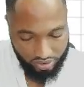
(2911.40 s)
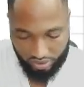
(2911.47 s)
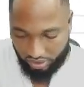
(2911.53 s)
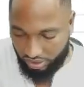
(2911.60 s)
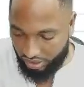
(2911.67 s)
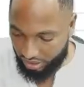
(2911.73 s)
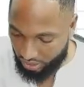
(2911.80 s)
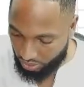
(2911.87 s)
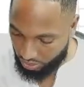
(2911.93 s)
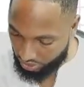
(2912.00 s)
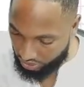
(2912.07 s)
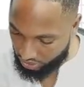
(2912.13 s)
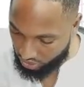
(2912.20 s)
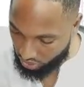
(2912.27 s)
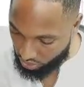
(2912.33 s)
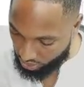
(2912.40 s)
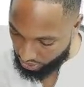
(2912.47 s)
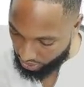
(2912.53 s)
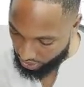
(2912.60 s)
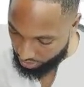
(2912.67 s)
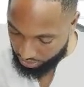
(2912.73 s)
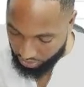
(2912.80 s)
And this one is
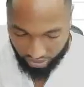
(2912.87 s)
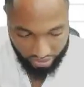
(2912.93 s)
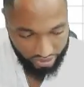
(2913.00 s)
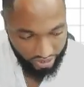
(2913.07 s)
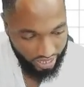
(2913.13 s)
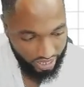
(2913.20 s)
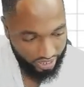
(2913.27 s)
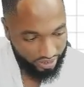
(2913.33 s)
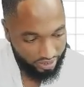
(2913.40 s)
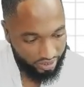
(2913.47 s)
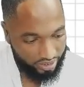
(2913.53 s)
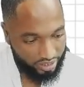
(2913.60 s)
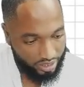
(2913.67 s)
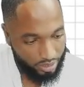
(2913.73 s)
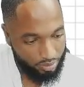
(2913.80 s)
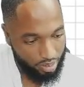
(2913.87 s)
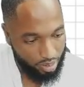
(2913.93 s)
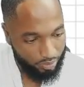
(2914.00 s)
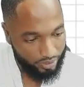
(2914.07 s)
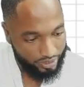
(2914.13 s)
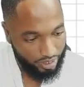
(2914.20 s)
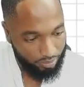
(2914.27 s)
going up to 10. Keep
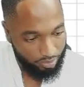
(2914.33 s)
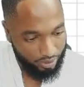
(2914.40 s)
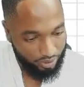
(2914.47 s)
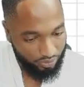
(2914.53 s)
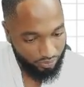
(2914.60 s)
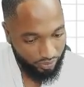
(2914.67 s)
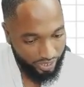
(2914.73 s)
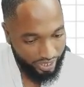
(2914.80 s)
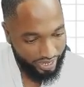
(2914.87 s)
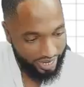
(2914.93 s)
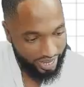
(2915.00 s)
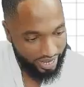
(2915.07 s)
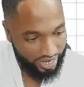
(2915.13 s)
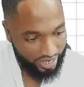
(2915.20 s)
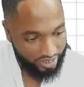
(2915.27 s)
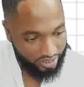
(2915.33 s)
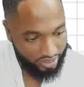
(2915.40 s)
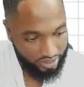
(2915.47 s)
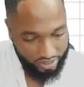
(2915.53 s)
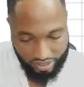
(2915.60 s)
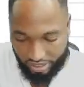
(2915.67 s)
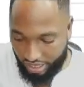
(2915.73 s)
double tapping. We ain't there yet.
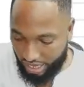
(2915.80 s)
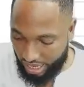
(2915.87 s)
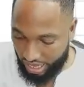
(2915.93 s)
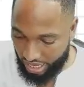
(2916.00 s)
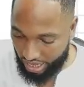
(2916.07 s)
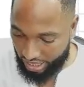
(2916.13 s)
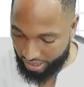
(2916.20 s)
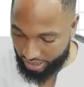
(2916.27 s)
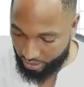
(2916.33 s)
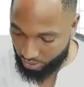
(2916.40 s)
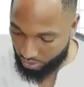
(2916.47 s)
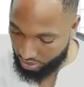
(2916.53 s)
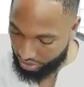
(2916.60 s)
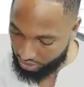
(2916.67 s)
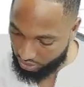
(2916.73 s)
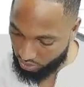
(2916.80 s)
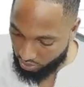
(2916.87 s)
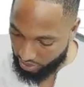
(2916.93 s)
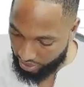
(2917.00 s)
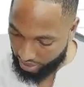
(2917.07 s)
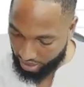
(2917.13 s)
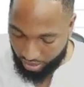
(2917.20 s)
And this one is
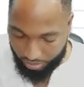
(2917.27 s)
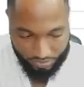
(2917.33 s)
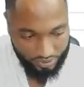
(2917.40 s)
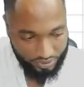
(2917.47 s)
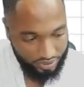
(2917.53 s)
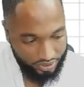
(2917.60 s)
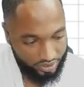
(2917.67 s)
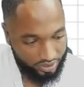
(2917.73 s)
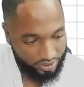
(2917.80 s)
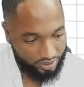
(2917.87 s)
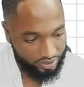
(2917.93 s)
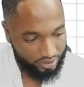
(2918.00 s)
going up to